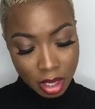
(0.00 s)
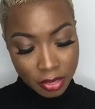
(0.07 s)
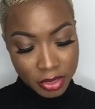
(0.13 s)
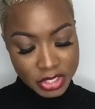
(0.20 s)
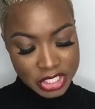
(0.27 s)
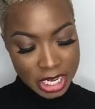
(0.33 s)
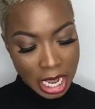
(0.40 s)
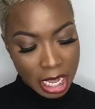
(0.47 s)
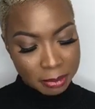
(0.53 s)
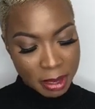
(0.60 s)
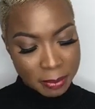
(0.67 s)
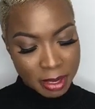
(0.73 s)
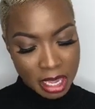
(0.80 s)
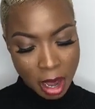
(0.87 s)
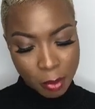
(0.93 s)
The child may
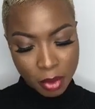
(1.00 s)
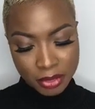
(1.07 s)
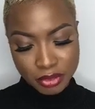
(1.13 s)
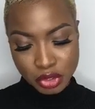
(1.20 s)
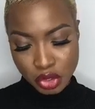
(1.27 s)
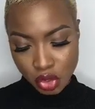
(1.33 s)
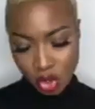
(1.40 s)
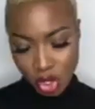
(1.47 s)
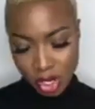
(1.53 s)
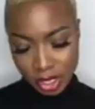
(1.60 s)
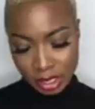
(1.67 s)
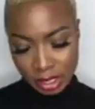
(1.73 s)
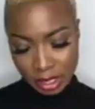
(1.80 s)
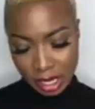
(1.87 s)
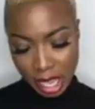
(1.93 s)
become
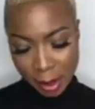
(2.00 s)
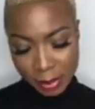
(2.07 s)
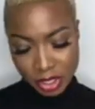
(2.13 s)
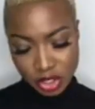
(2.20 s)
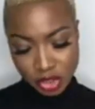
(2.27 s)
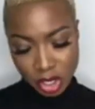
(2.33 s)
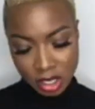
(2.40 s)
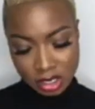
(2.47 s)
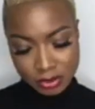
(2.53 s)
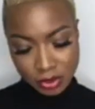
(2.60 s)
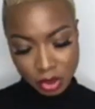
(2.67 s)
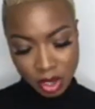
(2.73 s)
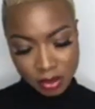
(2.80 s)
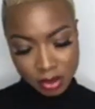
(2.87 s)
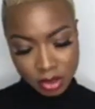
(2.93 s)
withdrawn and
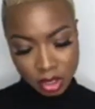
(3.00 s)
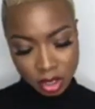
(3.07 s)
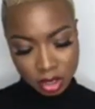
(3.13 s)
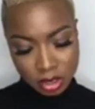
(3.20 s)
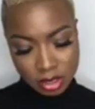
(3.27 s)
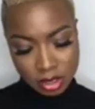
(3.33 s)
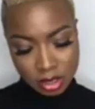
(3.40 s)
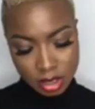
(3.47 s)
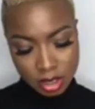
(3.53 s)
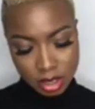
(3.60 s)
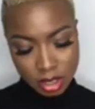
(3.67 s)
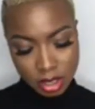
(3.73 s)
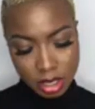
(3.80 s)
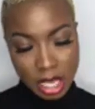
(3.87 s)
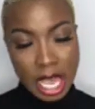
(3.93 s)
mistrustful of adults
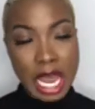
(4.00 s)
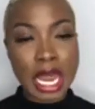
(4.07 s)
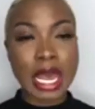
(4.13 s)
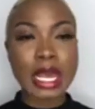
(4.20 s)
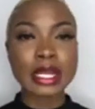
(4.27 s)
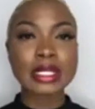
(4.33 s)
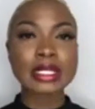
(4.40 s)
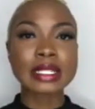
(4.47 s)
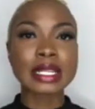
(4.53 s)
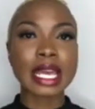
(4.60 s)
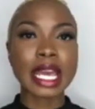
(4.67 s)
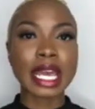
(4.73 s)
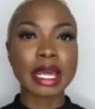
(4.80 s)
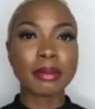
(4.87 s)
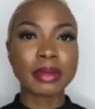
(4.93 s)
and
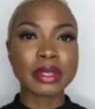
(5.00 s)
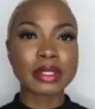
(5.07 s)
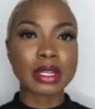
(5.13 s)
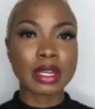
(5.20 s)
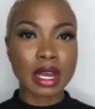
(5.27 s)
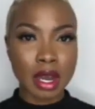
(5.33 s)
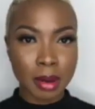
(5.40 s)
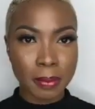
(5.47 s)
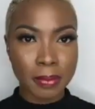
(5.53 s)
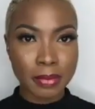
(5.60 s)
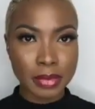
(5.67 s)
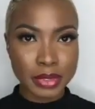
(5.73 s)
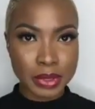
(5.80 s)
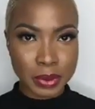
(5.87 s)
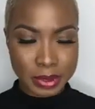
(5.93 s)
can become
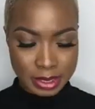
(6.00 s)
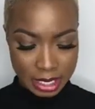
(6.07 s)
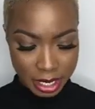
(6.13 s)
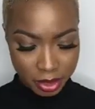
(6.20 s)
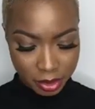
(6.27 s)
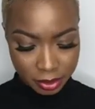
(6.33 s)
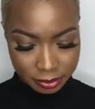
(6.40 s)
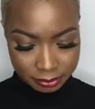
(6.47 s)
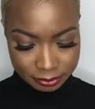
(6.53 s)
suicidal.